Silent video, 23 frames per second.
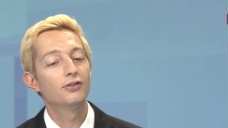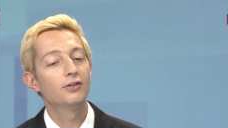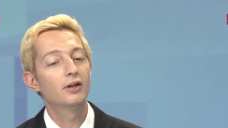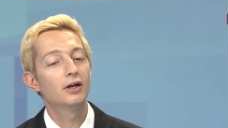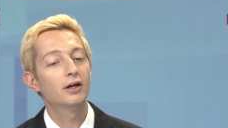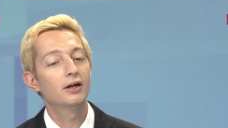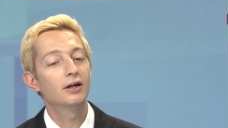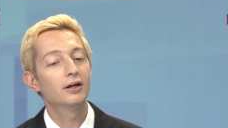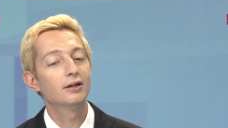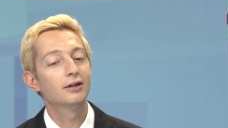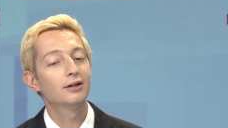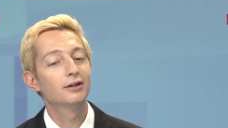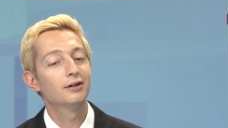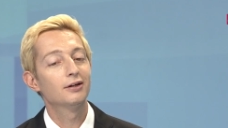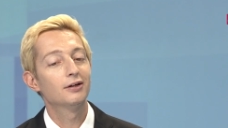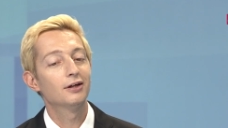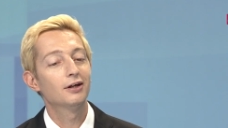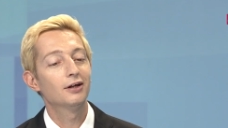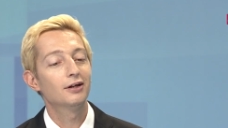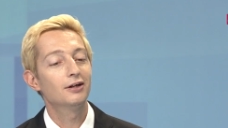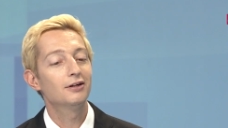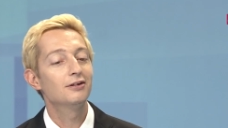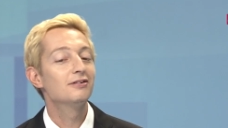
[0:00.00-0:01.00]
then
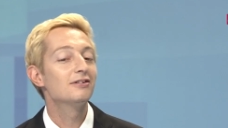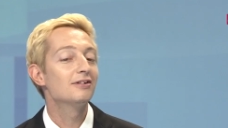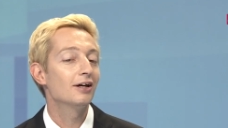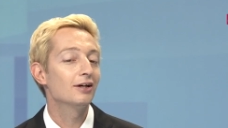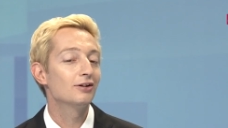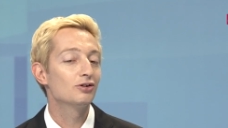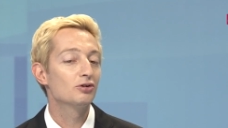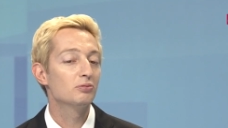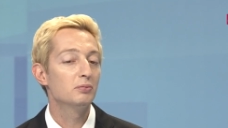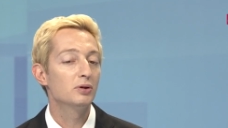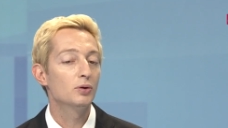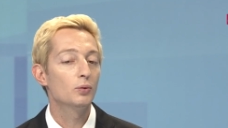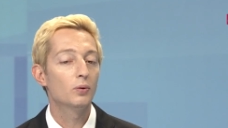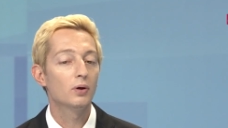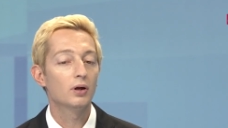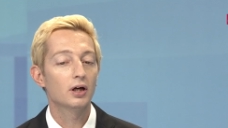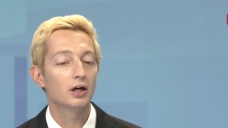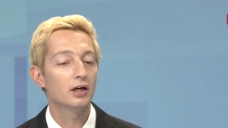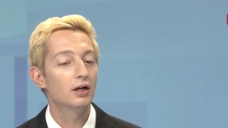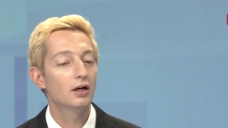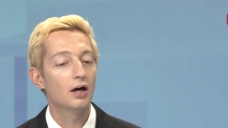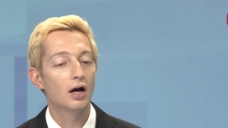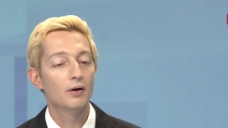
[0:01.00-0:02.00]
he said to me,
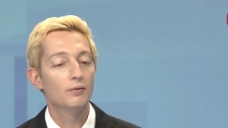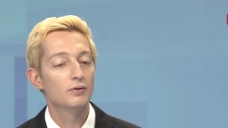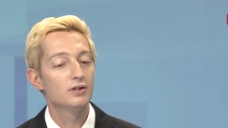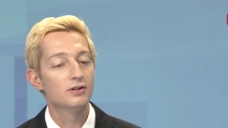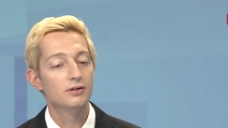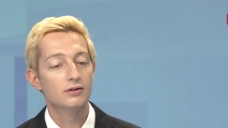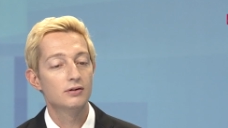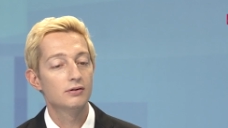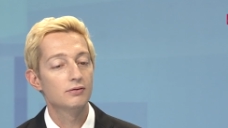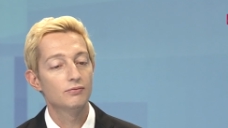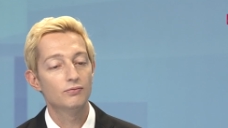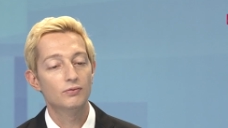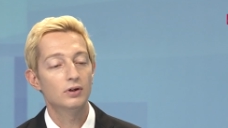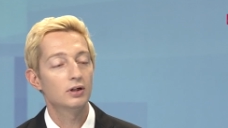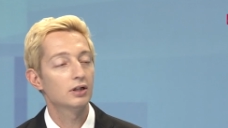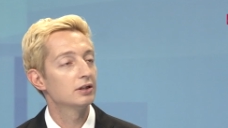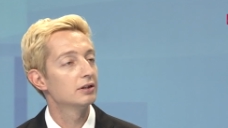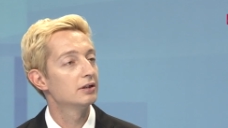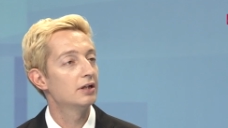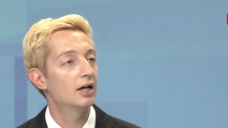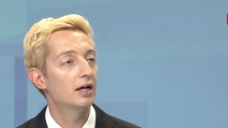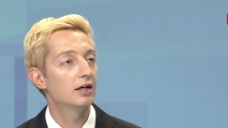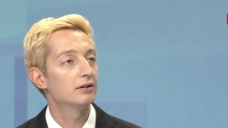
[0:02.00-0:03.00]
well, you know, I was really
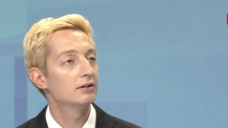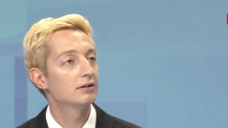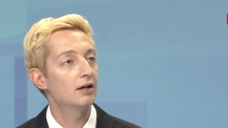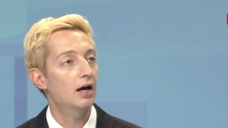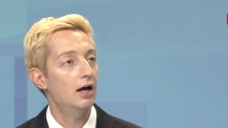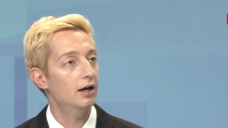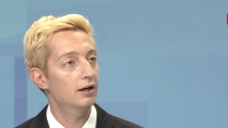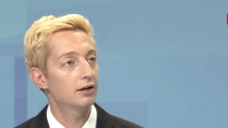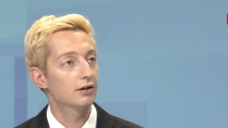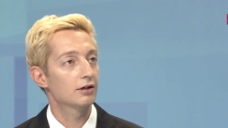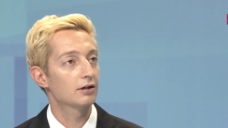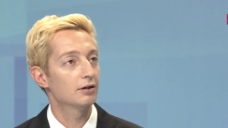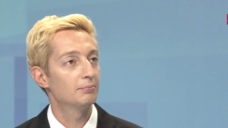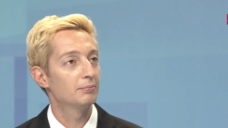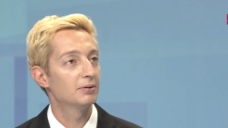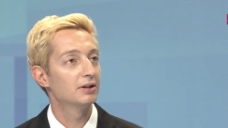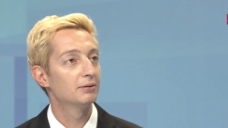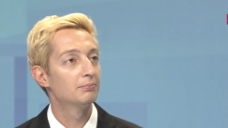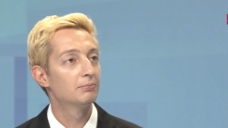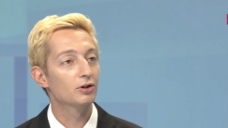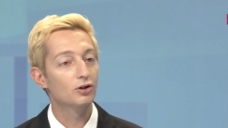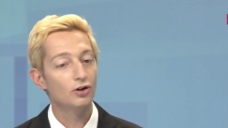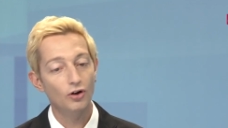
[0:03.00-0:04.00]
that tired.
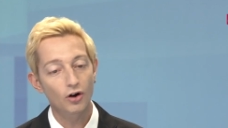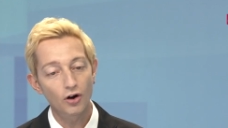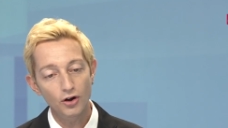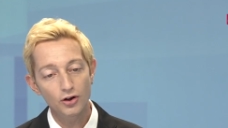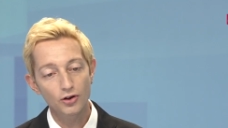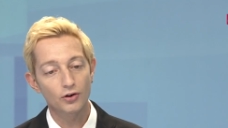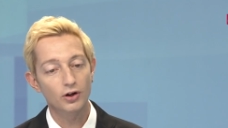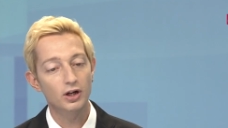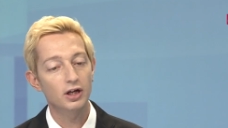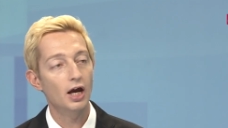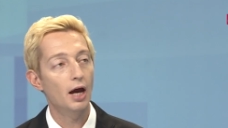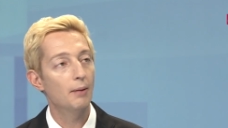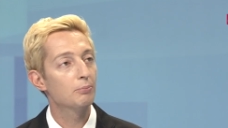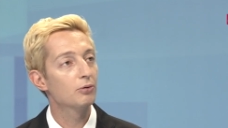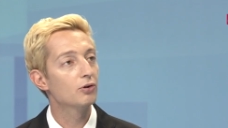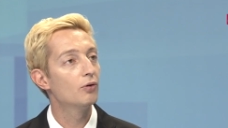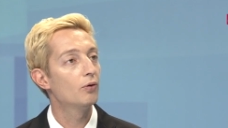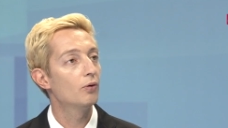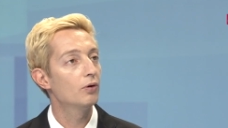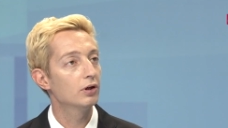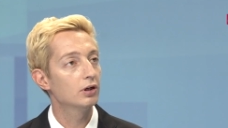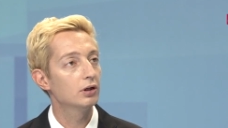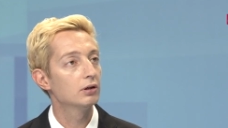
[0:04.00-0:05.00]
But Bergoglio kept
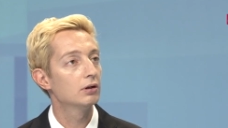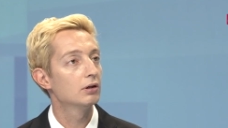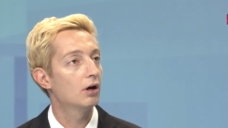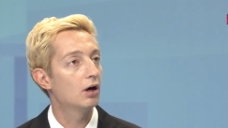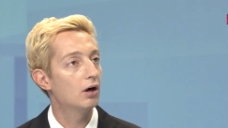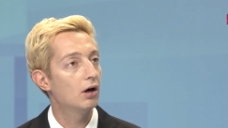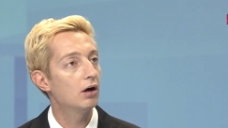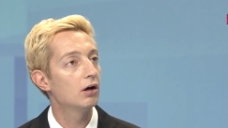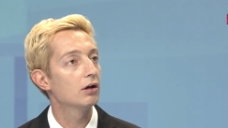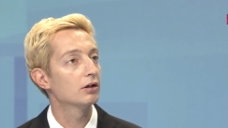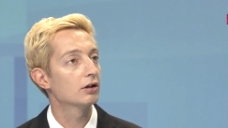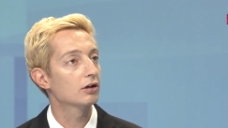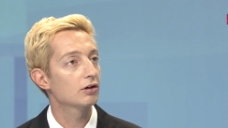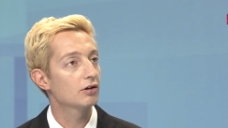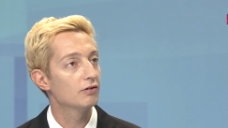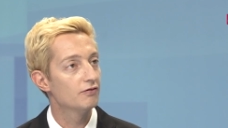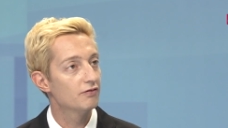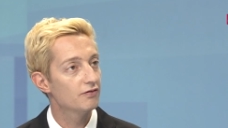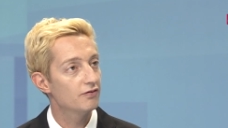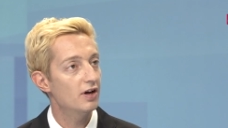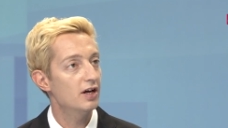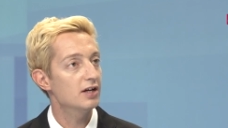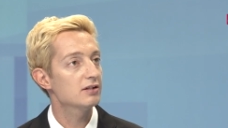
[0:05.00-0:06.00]
going on and
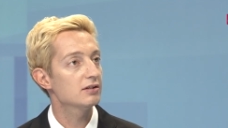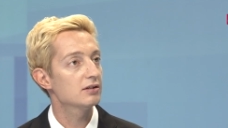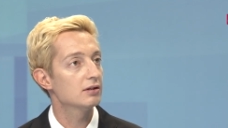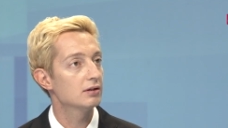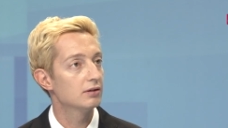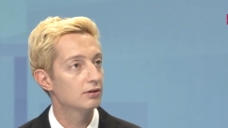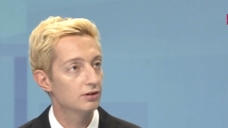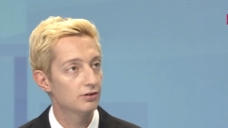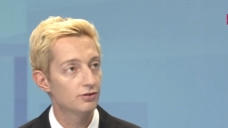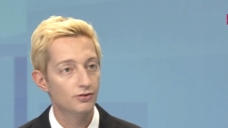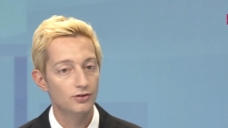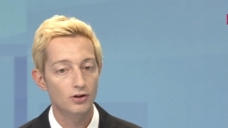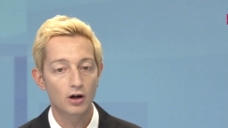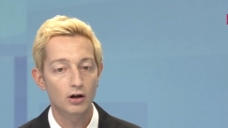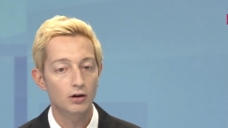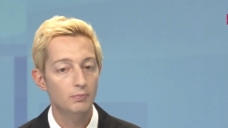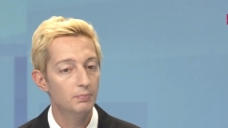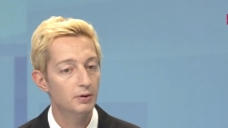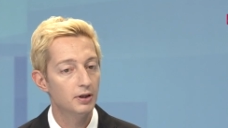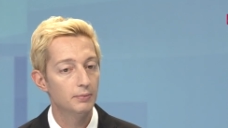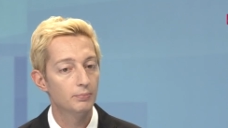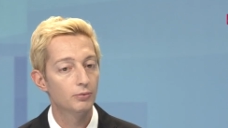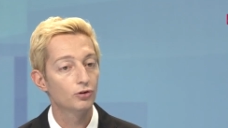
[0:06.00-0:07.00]
confessing these young
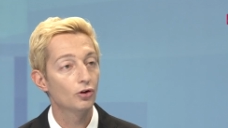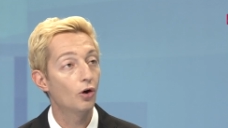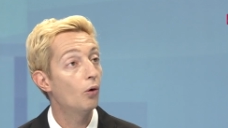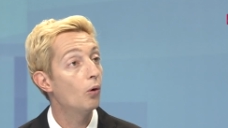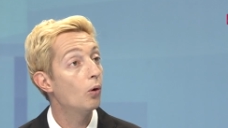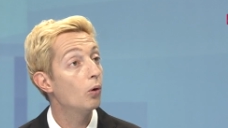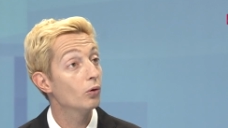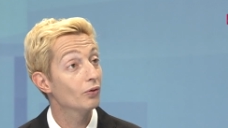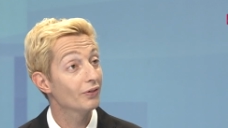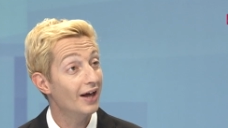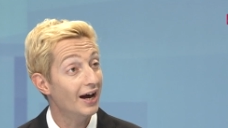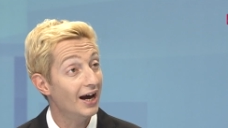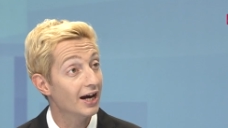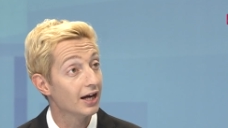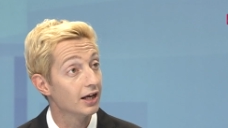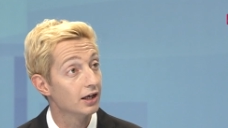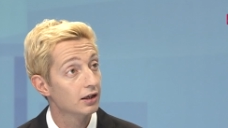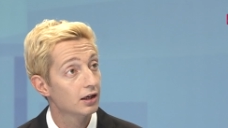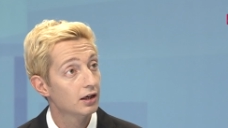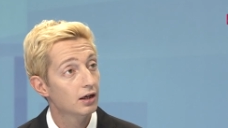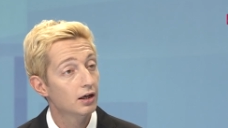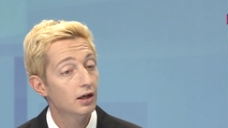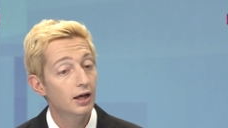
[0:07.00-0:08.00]
people the whole
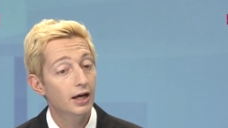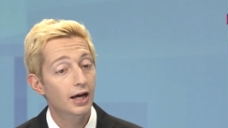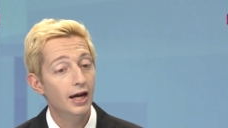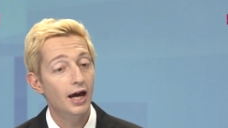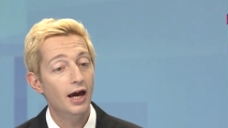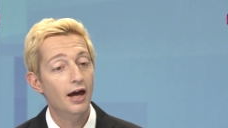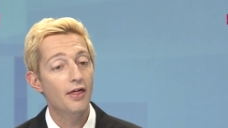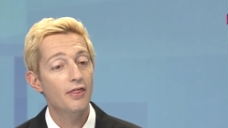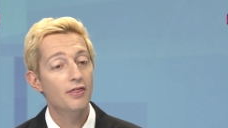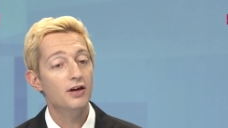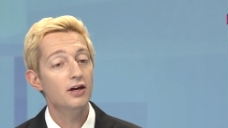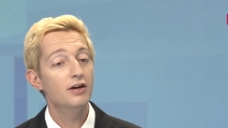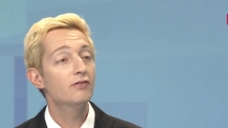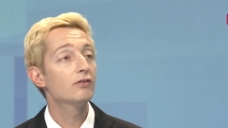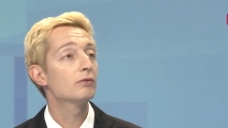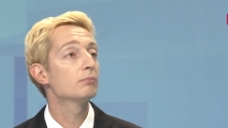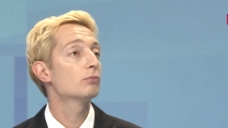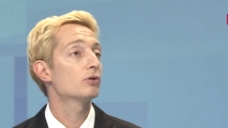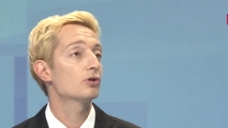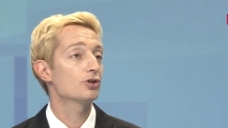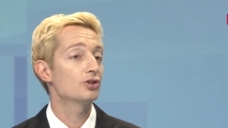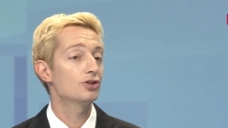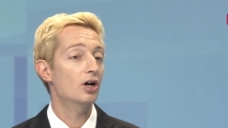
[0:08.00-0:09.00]
night. And
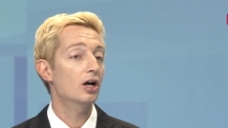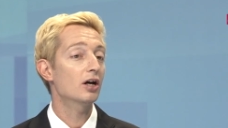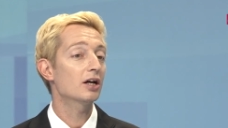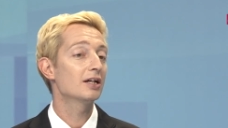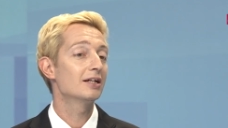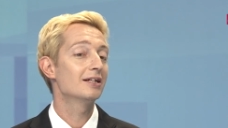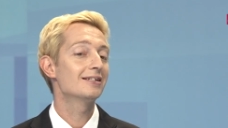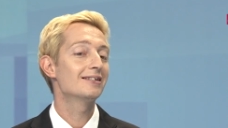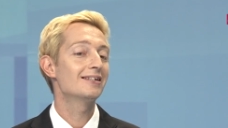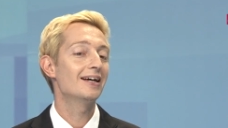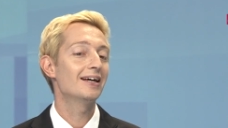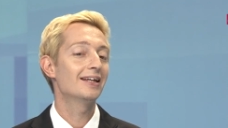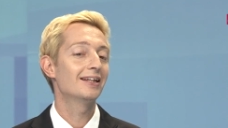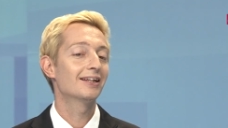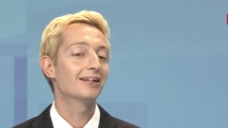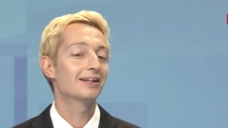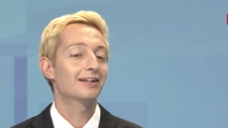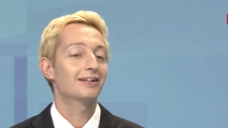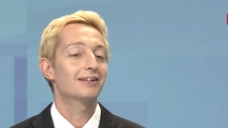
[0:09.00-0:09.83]
even more shocking is that